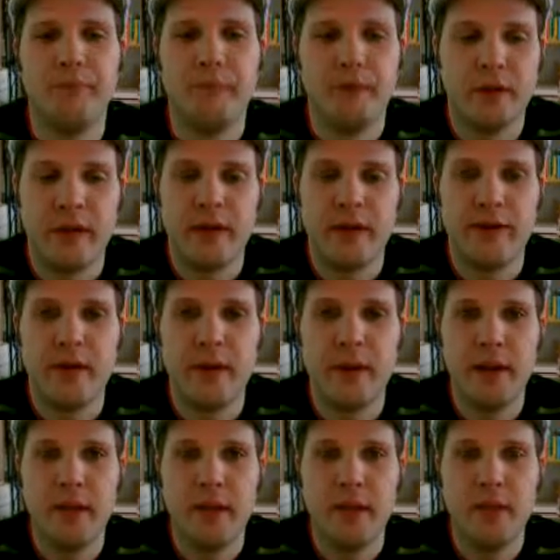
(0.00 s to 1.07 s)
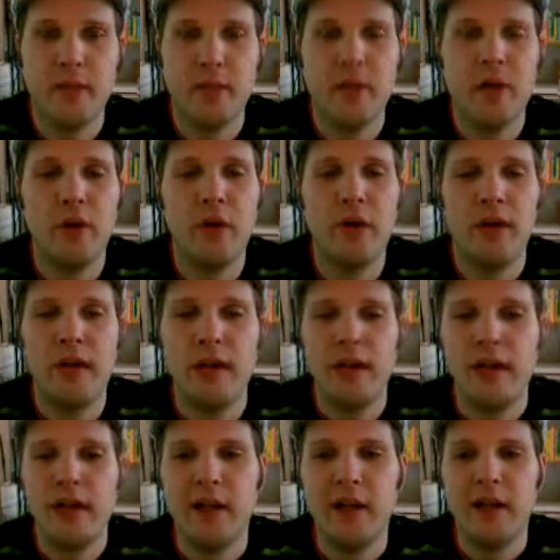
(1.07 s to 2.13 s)
to get their money anymore,
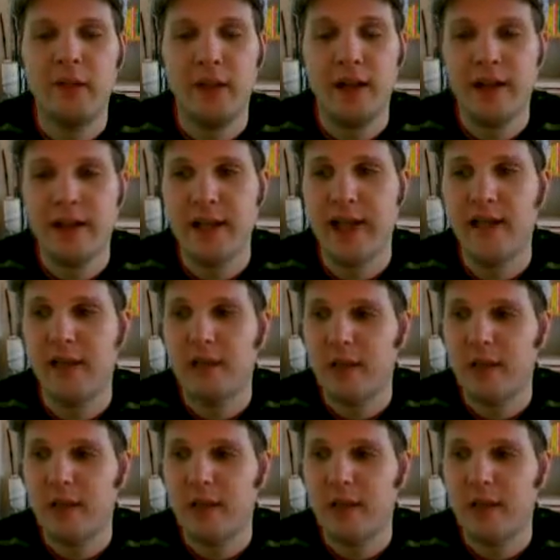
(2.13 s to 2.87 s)
because I have a